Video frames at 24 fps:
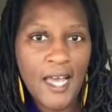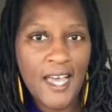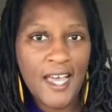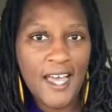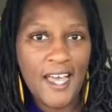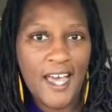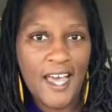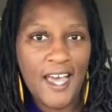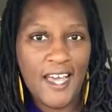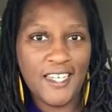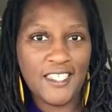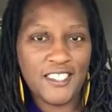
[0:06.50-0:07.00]

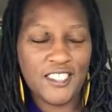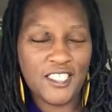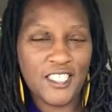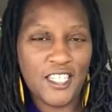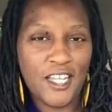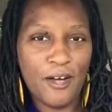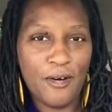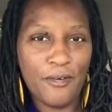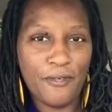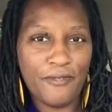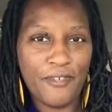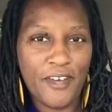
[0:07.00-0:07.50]
Hey,
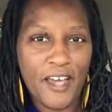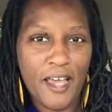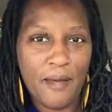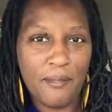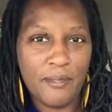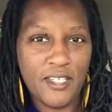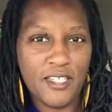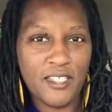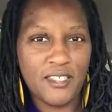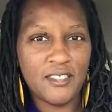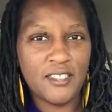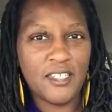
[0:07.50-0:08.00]
Shalom
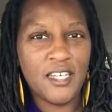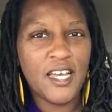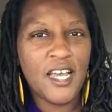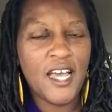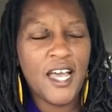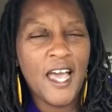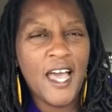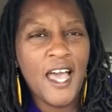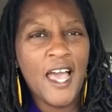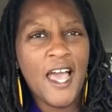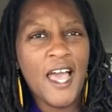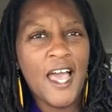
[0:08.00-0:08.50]
family.
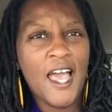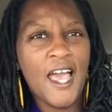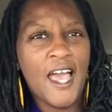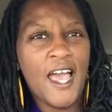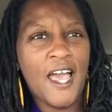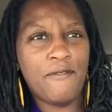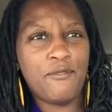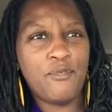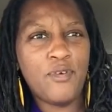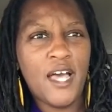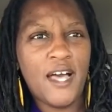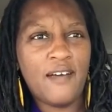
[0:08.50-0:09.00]

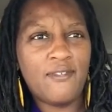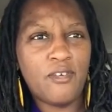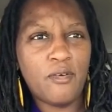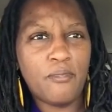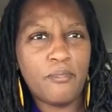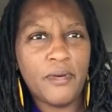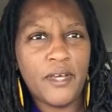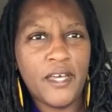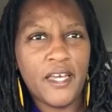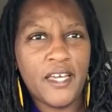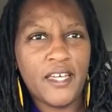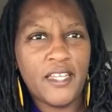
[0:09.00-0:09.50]
Have you ever
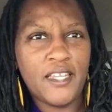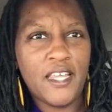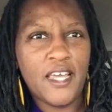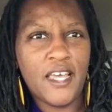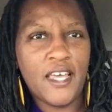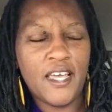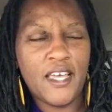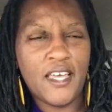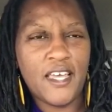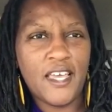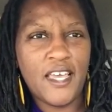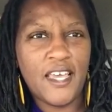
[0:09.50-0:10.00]
been
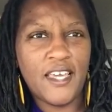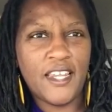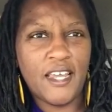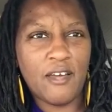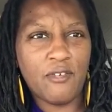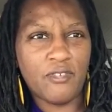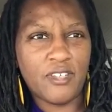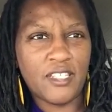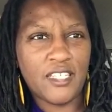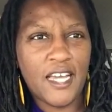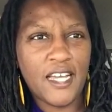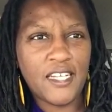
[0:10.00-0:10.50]
in
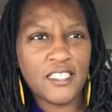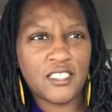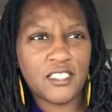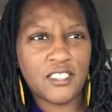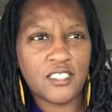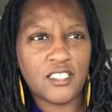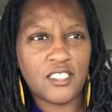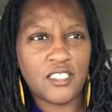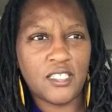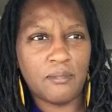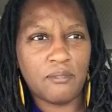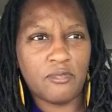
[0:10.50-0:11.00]
a
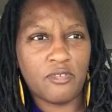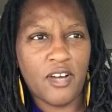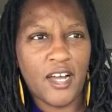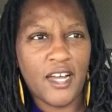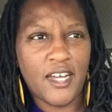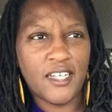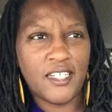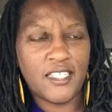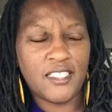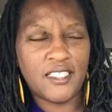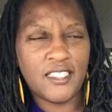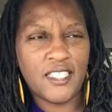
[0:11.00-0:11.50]
relationship,
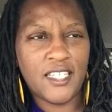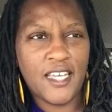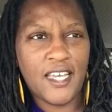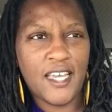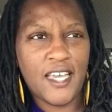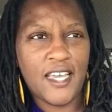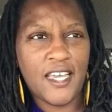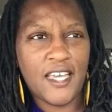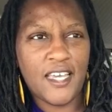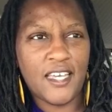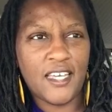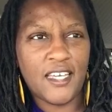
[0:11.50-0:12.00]
right?
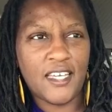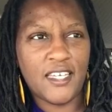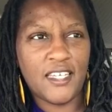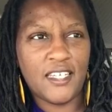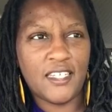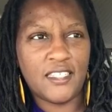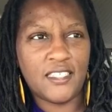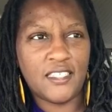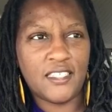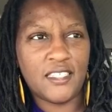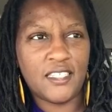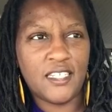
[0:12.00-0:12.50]

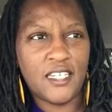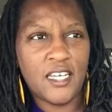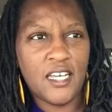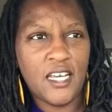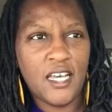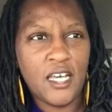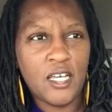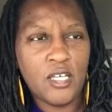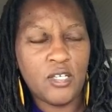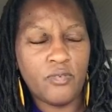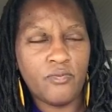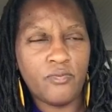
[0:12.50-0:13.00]
And
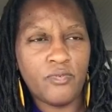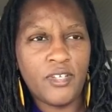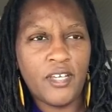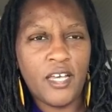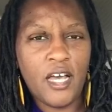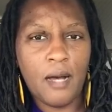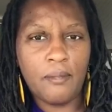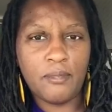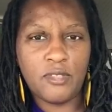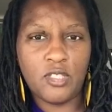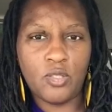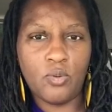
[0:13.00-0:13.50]
you
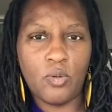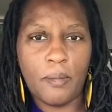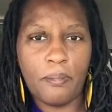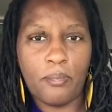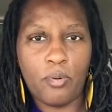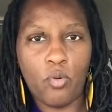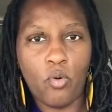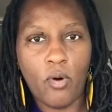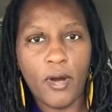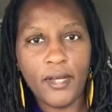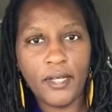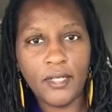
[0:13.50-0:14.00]
come to a
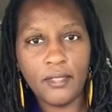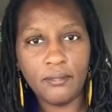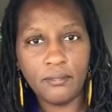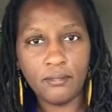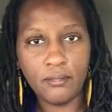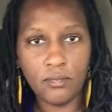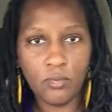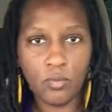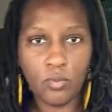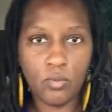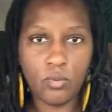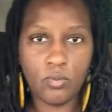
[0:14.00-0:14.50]
point
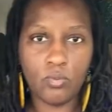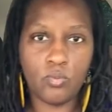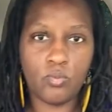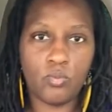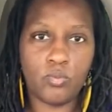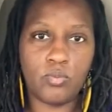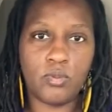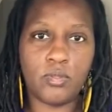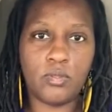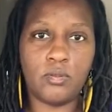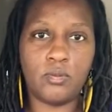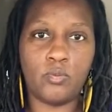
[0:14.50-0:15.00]

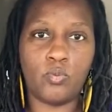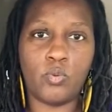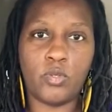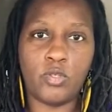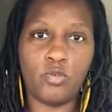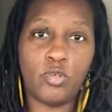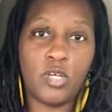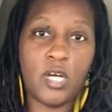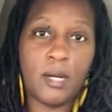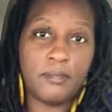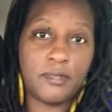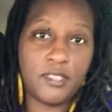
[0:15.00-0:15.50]
when
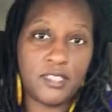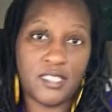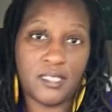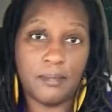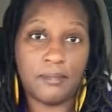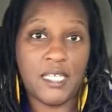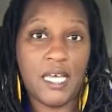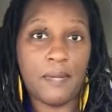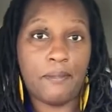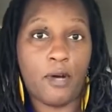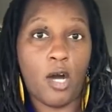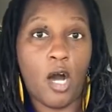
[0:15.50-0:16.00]
you come to some
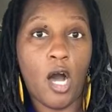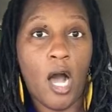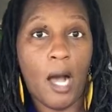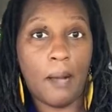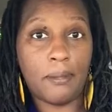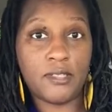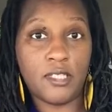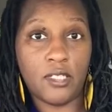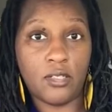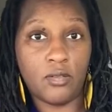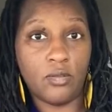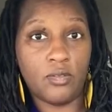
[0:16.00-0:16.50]
type of
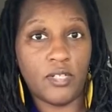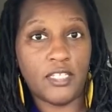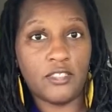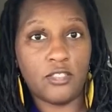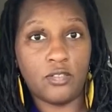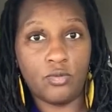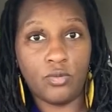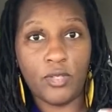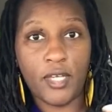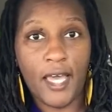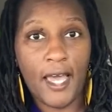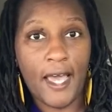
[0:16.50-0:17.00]
obstacle that
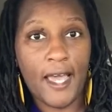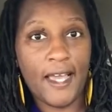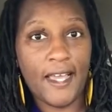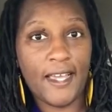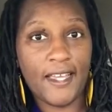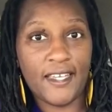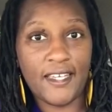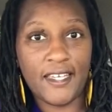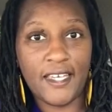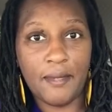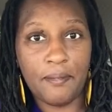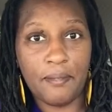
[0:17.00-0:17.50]
you
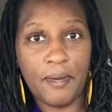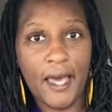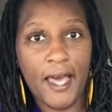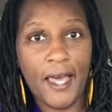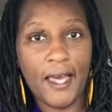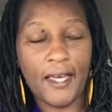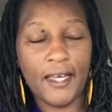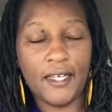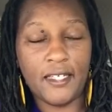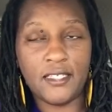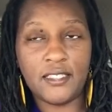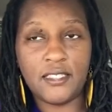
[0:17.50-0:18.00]
can't get
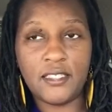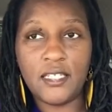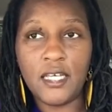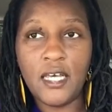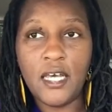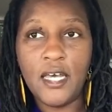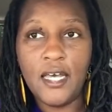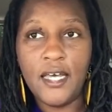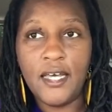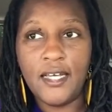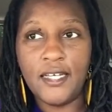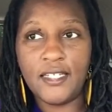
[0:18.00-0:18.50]
past.
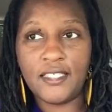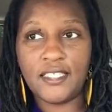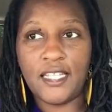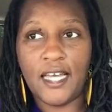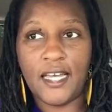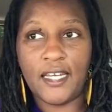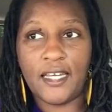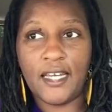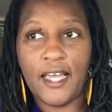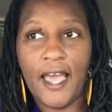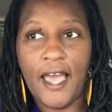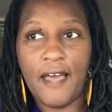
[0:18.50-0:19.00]
It's
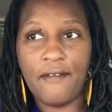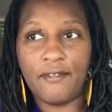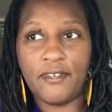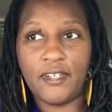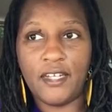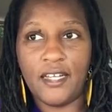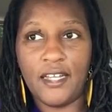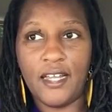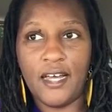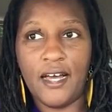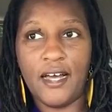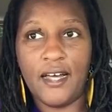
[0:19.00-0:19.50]
like having
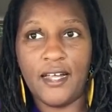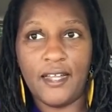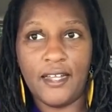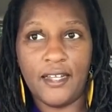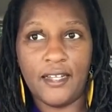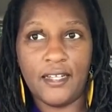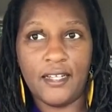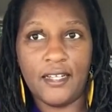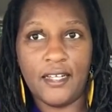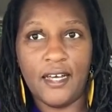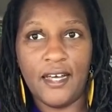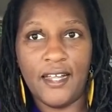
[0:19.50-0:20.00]

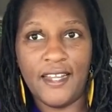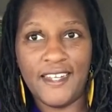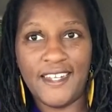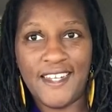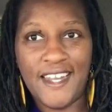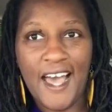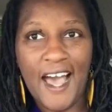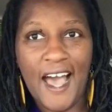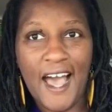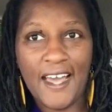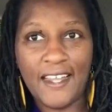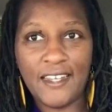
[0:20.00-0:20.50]
a
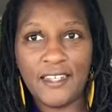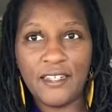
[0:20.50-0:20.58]
knot.